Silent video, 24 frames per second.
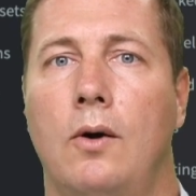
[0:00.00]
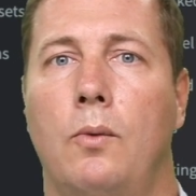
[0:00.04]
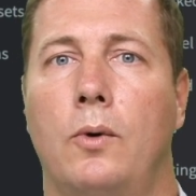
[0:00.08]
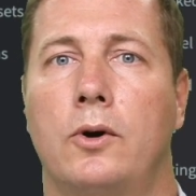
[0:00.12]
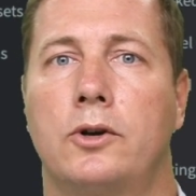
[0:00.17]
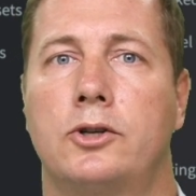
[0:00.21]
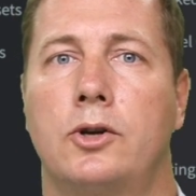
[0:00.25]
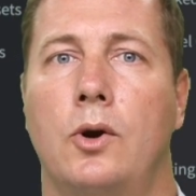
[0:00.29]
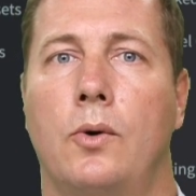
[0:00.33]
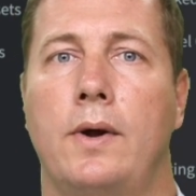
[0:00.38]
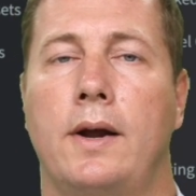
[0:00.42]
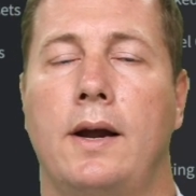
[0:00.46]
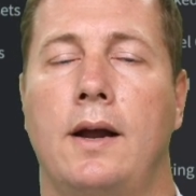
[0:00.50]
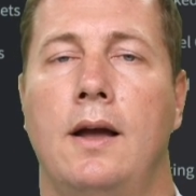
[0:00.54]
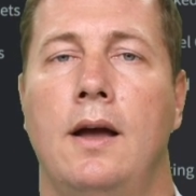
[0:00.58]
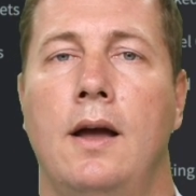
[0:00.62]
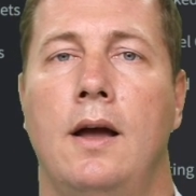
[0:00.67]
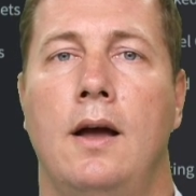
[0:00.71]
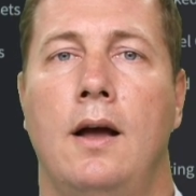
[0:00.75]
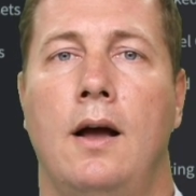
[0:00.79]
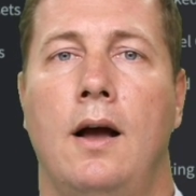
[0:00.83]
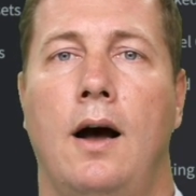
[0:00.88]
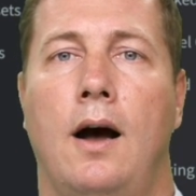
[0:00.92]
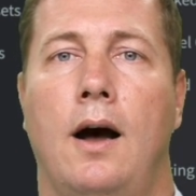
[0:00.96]
We're showing
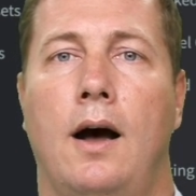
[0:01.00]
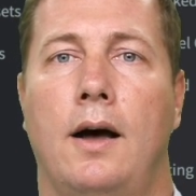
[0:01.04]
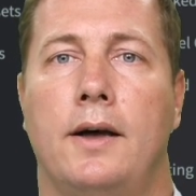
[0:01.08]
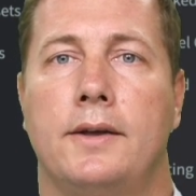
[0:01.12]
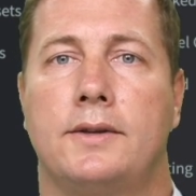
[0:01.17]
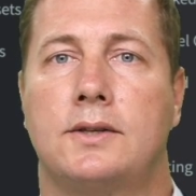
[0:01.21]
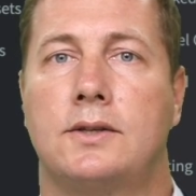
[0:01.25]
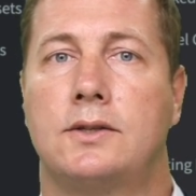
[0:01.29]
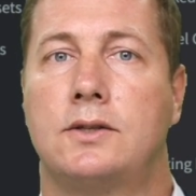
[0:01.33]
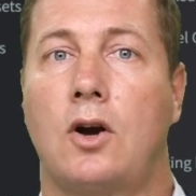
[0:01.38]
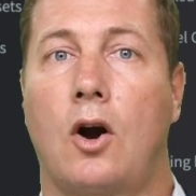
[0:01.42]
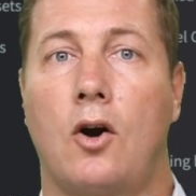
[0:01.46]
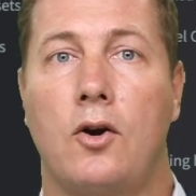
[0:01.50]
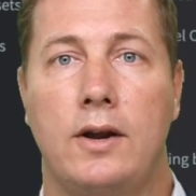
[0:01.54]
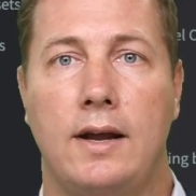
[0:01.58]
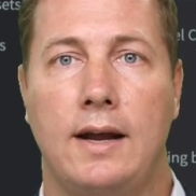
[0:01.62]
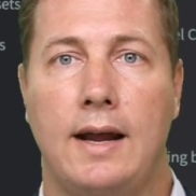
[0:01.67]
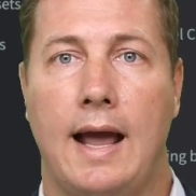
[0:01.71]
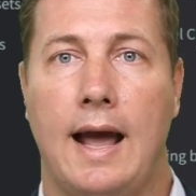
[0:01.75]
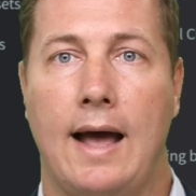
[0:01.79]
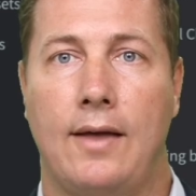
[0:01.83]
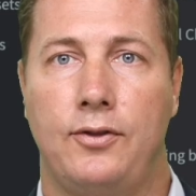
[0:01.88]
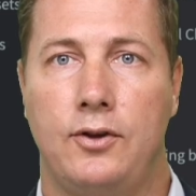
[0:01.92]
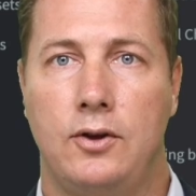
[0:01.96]

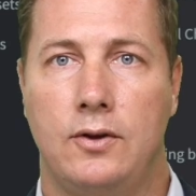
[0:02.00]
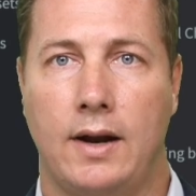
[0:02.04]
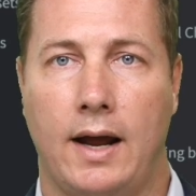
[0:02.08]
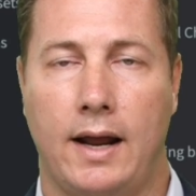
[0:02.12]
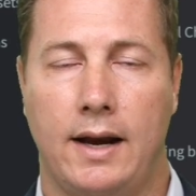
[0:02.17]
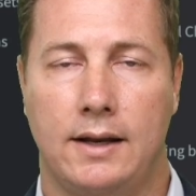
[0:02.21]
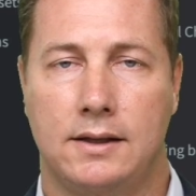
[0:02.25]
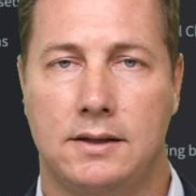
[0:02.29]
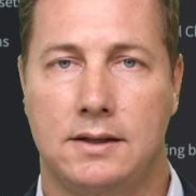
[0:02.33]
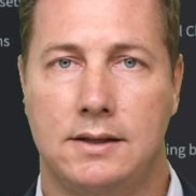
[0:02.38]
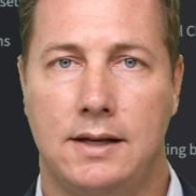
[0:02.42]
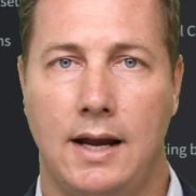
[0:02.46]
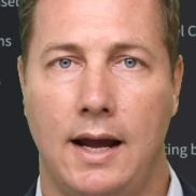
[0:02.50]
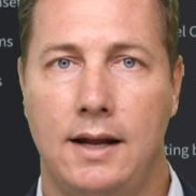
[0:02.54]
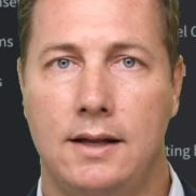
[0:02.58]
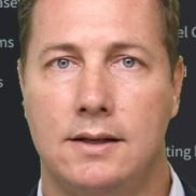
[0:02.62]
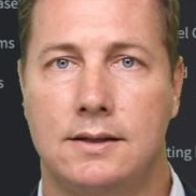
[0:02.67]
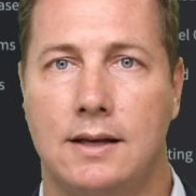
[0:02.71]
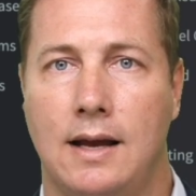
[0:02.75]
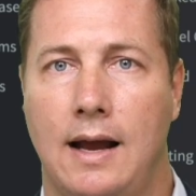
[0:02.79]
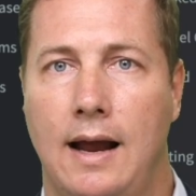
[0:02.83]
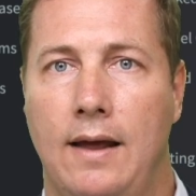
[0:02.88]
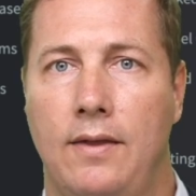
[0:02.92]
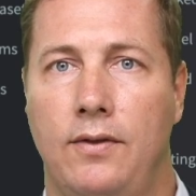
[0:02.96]
starting at the United
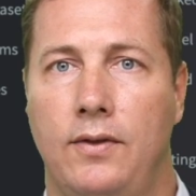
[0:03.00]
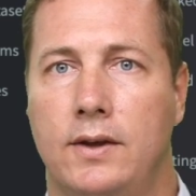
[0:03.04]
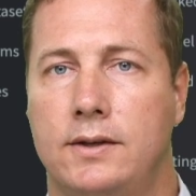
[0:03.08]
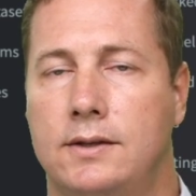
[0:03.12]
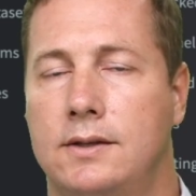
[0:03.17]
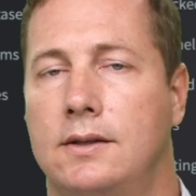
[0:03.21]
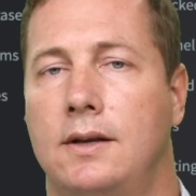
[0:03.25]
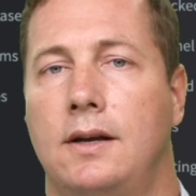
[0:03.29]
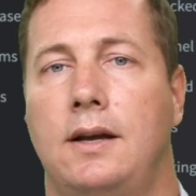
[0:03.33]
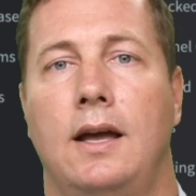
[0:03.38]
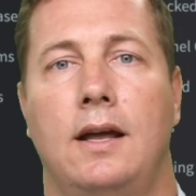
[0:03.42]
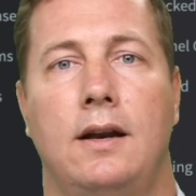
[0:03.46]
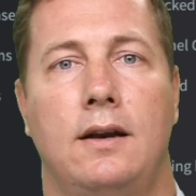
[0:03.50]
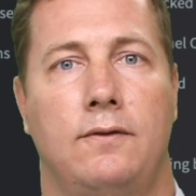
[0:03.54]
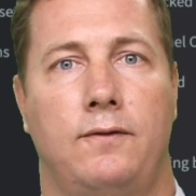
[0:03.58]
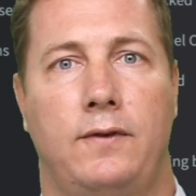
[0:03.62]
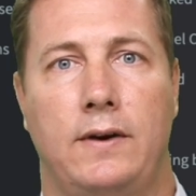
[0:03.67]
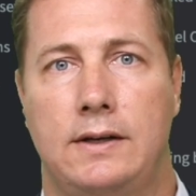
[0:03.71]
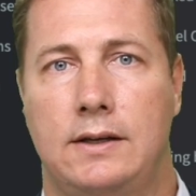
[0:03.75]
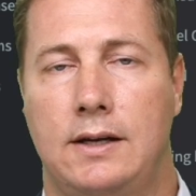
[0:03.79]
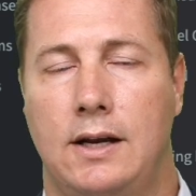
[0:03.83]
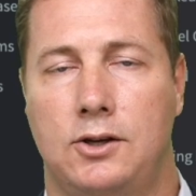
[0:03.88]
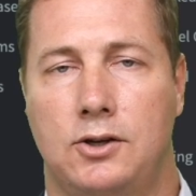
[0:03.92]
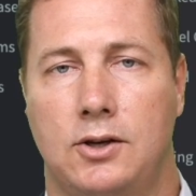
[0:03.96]
States, and this is again
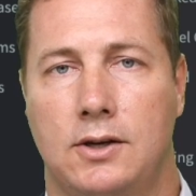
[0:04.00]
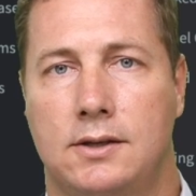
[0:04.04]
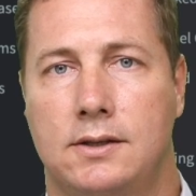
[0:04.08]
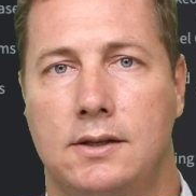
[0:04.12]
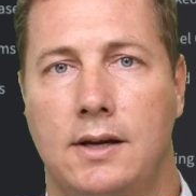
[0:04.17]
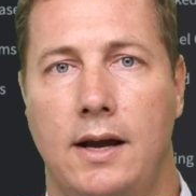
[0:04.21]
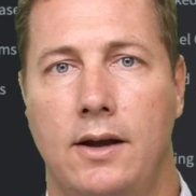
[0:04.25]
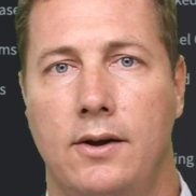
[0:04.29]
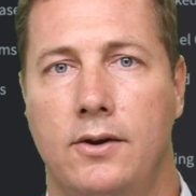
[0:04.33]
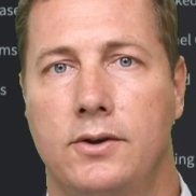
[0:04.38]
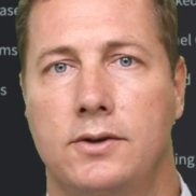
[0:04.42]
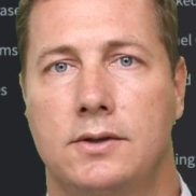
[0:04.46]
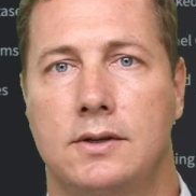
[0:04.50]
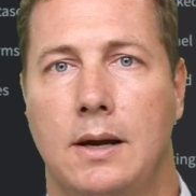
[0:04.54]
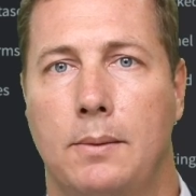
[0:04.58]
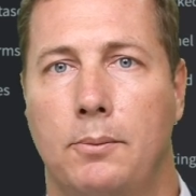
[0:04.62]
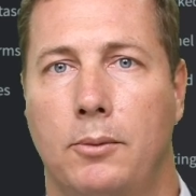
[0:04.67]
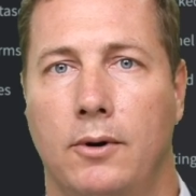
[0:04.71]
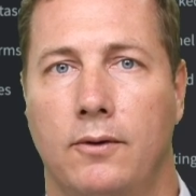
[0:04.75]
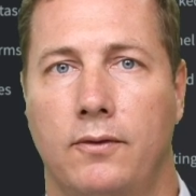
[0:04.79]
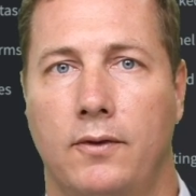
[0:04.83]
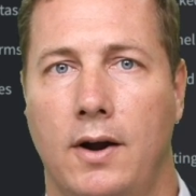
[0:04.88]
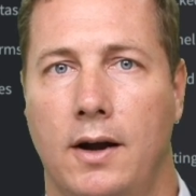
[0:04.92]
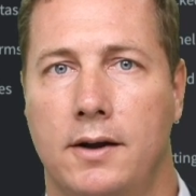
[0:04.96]
fictitious sales,
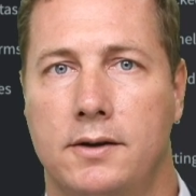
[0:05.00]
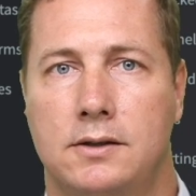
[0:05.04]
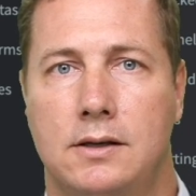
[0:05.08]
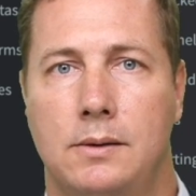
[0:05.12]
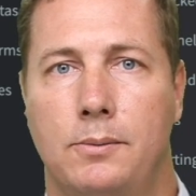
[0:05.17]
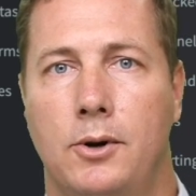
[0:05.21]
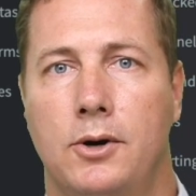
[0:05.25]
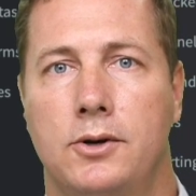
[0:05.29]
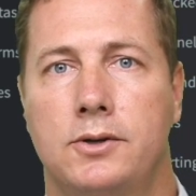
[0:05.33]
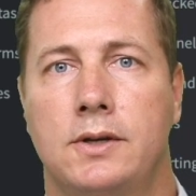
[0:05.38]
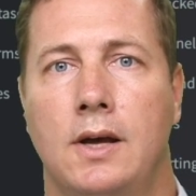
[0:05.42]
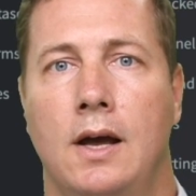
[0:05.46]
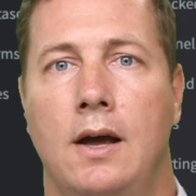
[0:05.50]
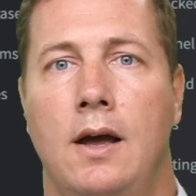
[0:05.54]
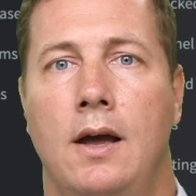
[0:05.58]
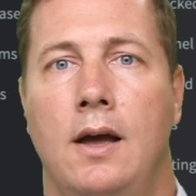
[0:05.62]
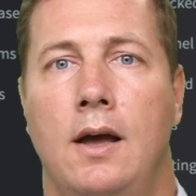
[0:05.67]
number of customers,